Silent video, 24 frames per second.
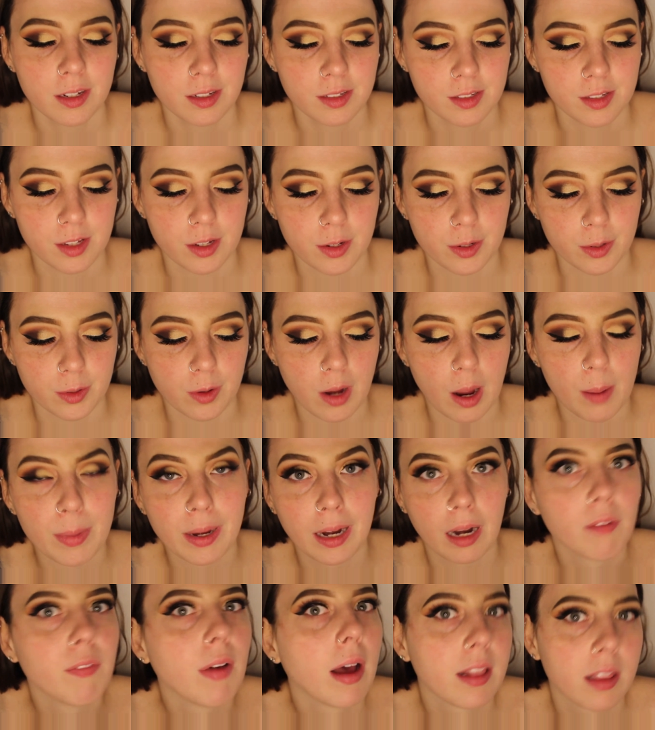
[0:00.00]
So, I mean,
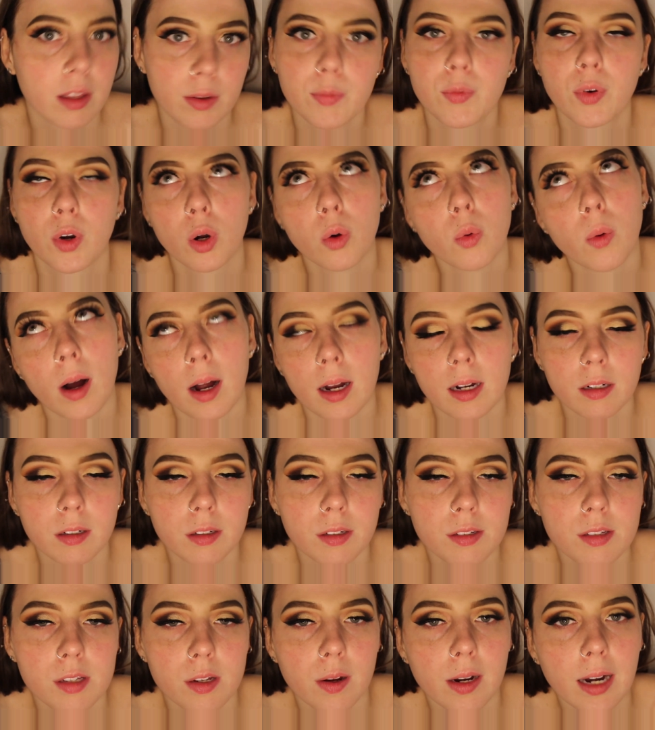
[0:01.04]
I've had them for a while,
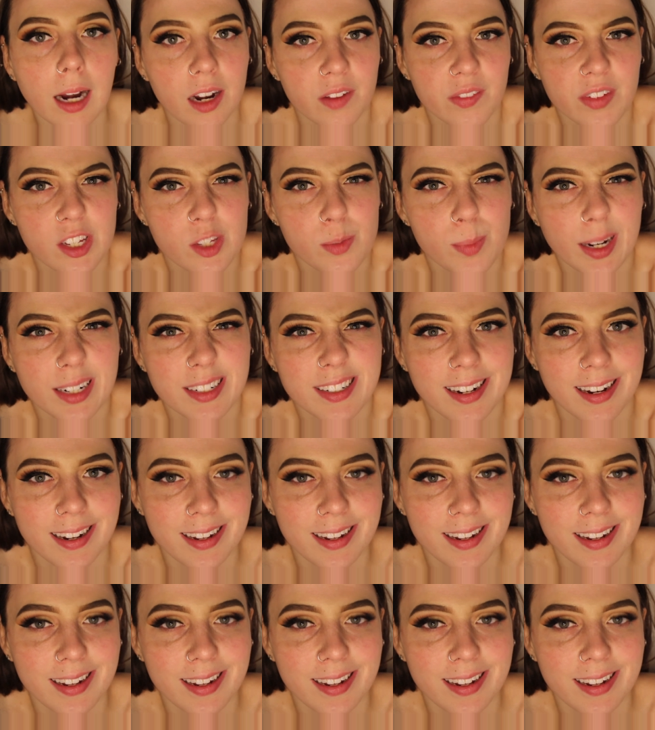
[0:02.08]
so I kind of expected